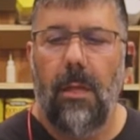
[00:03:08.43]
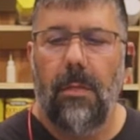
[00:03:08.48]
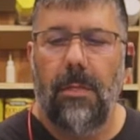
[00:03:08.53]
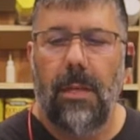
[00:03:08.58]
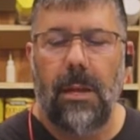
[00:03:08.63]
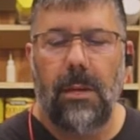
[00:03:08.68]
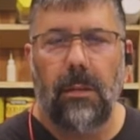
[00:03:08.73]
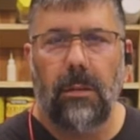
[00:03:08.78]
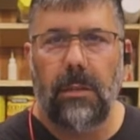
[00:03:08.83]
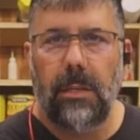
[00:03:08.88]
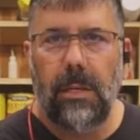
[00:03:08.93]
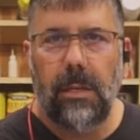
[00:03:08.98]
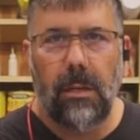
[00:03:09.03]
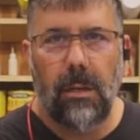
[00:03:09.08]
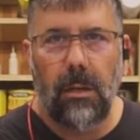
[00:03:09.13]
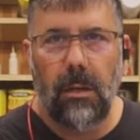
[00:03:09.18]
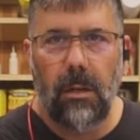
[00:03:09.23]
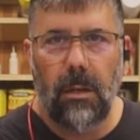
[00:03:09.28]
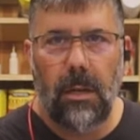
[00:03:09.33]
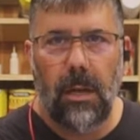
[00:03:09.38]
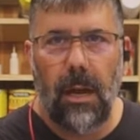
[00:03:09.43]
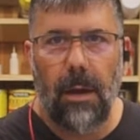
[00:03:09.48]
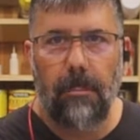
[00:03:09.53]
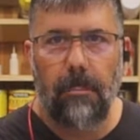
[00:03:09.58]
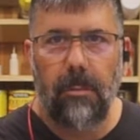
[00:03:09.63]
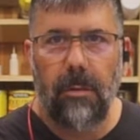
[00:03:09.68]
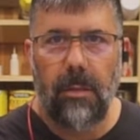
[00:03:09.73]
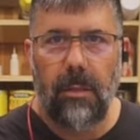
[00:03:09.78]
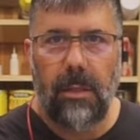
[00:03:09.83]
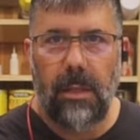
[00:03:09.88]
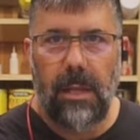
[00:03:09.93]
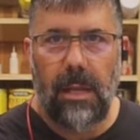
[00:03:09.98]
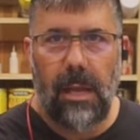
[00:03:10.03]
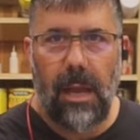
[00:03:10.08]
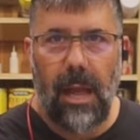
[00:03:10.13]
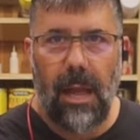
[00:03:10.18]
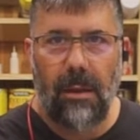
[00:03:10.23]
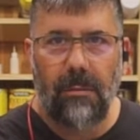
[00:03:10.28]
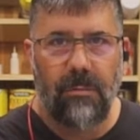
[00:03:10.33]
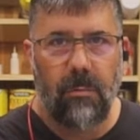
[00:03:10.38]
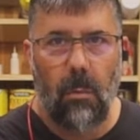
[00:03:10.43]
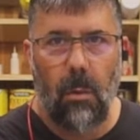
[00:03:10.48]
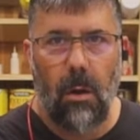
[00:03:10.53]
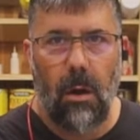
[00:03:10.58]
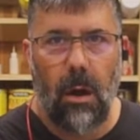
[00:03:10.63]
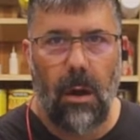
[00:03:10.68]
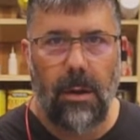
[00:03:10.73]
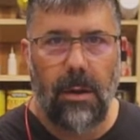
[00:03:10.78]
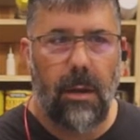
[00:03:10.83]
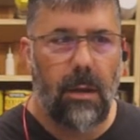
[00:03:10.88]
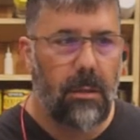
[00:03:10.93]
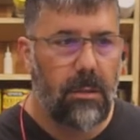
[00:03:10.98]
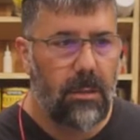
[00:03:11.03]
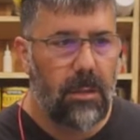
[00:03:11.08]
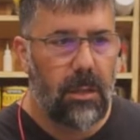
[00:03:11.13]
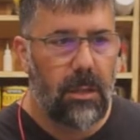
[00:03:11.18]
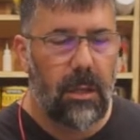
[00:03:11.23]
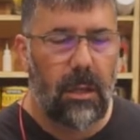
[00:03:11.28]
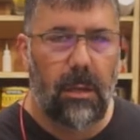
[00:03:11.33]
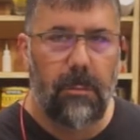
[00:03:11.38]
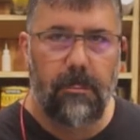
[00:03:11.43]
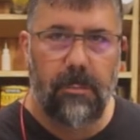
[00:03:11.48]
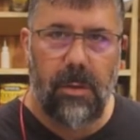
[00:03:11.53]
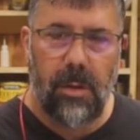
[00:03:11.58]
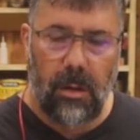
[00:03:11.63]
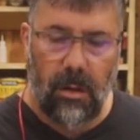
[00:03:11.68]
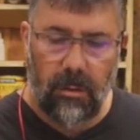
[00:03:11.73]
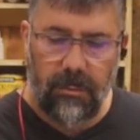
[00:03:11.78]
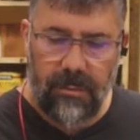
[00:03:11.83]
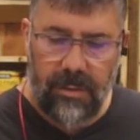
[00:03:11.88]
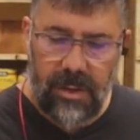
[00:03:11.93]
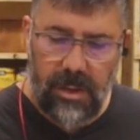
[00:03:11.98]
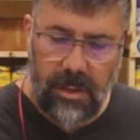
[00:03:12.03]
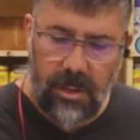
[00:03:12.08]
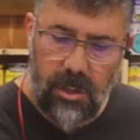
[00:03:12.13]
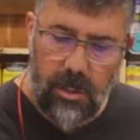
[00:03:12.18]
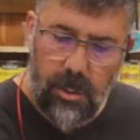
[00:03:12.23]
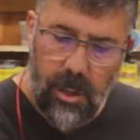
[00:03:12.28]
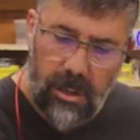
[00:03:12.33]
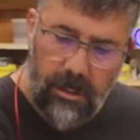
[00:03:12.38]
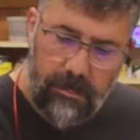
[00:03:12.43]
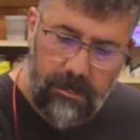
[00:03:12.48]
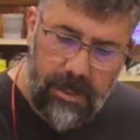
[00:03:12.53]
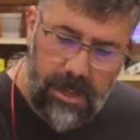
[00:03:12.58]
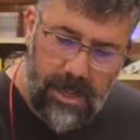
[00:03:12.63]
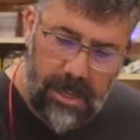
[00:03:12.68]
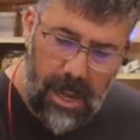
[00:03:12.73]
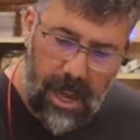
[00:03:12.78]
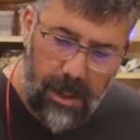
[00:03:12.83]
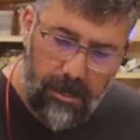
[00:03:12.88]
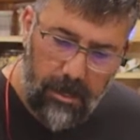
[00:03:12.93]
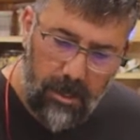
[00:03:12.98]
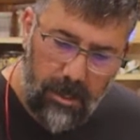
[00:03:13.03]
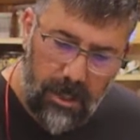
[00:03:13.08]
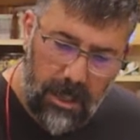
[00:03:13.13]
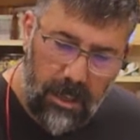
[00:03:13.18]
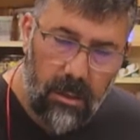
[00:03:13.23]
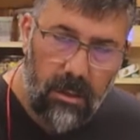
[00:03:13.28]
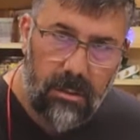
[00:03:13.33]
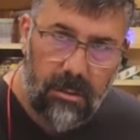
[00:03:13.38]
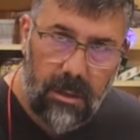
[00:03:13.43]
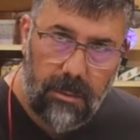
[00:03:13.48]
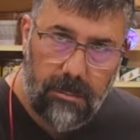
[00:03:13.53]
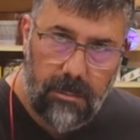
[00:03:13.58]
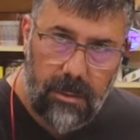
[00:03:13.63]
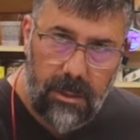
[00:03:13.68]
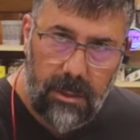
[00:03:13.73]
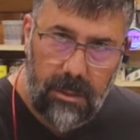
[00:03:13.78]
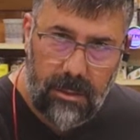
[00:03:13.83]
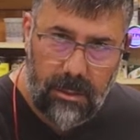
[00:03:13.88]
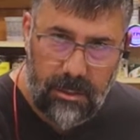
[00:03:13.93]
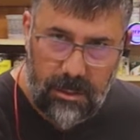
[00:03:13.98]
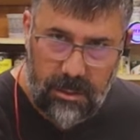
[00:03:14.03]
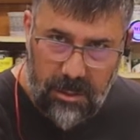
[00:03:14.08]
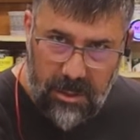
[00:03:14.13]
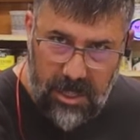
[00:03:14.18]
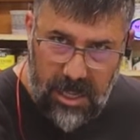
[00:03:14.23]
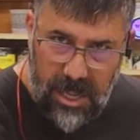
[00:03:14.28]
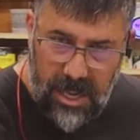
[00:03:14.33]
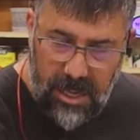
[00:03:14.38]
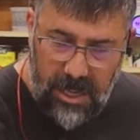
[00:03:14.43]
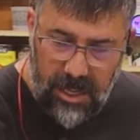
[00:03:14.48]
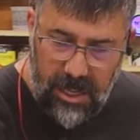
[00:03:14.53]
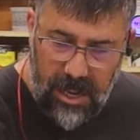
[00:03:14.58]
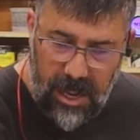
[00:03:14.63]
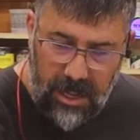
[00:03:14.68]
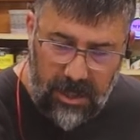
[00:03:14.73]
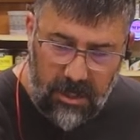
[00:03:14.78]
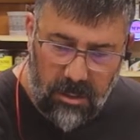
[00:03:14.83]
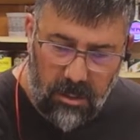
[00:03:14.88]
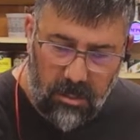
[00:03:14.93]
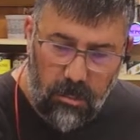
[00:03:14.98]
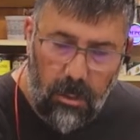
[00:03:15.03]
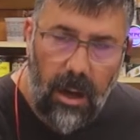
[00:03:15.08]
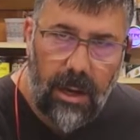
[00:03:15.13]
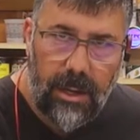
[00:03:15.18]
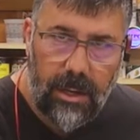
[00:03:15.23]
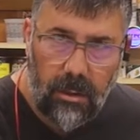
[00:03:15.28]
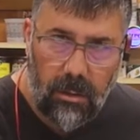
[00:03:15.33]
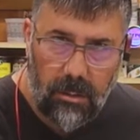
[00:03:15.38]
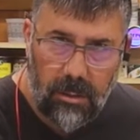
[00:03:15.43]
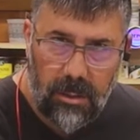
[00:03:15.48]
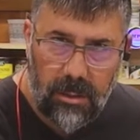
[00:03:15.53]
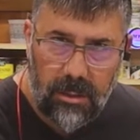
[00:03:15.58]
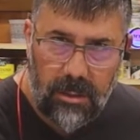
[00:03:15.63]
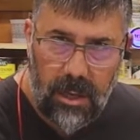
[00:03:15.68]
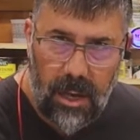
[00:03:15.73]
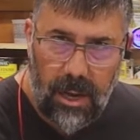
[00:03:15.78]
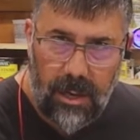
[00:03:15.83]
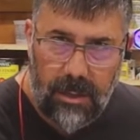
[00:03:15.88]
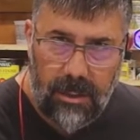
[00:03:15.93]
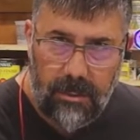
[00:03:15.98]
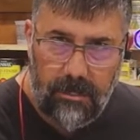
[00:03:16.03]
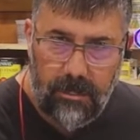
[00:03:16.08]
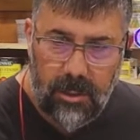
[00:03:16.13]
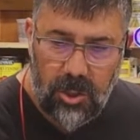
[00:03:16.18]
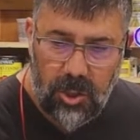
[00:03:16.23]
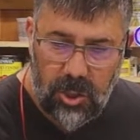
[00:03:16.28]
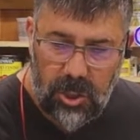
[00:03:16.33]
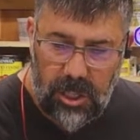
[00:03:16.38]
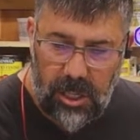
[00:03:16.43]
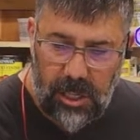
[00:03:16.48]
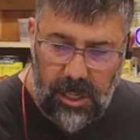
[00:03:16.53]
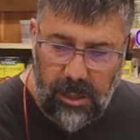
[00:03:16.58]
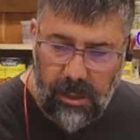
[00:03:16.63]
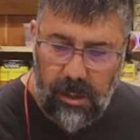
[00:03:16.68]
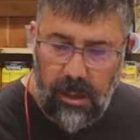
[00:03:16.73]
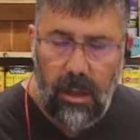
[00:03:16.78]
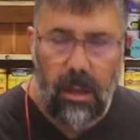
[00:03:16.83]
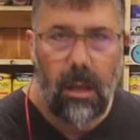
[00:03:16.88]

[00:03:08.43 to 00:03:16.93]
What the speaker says: Then you'll need to hook up the F1 to the computer via USB cable that hooks up to the C connector right here on the side of the machine.